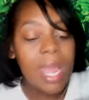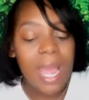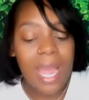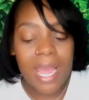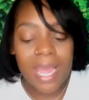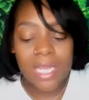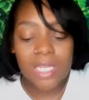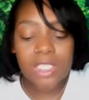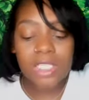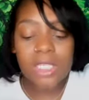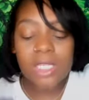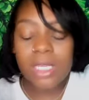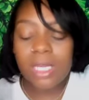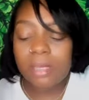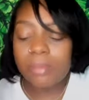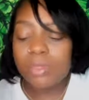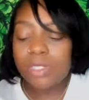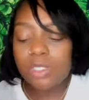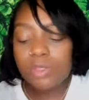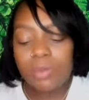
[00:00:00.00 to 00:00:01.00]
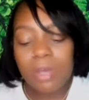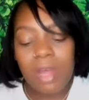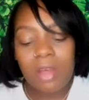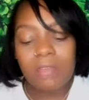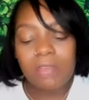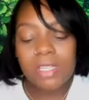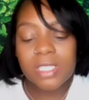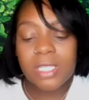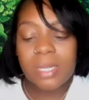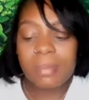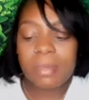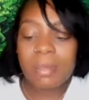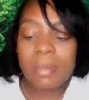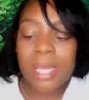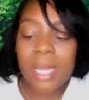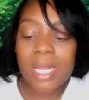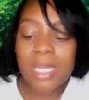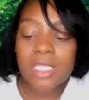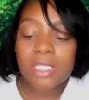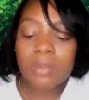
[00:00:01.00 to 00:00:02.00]
I actually keep two outfits. I'm gonna be
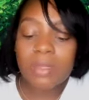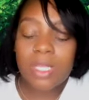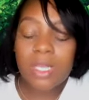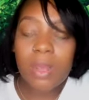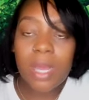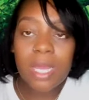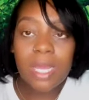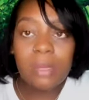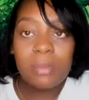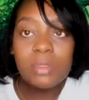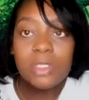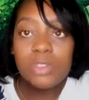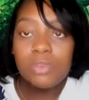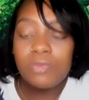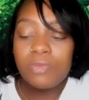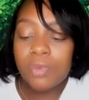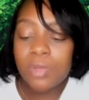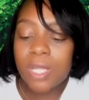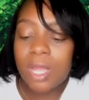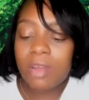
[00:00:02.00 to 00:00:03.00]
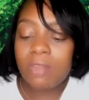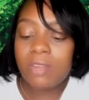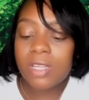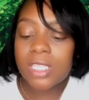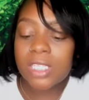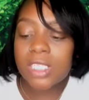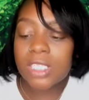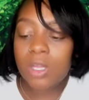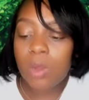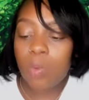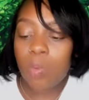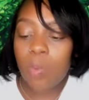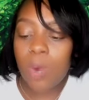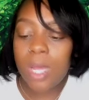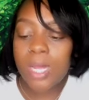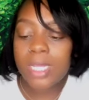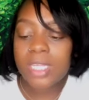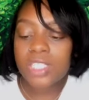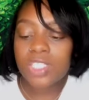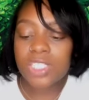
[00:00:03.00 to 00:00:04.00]
honest with you. I keep two full outfits. So
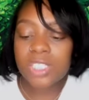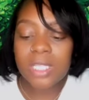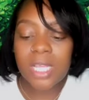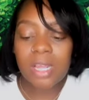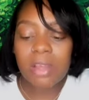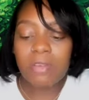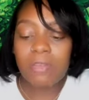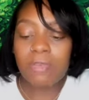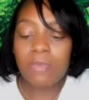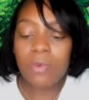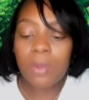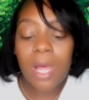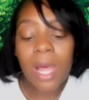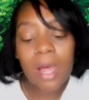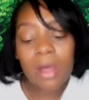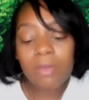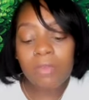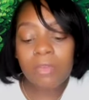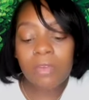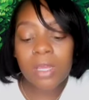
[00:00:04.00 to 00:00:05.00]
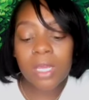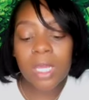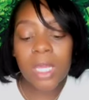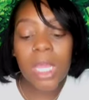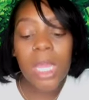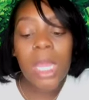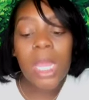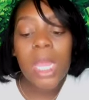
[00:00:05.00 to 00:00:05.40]
one is just like a full outfit.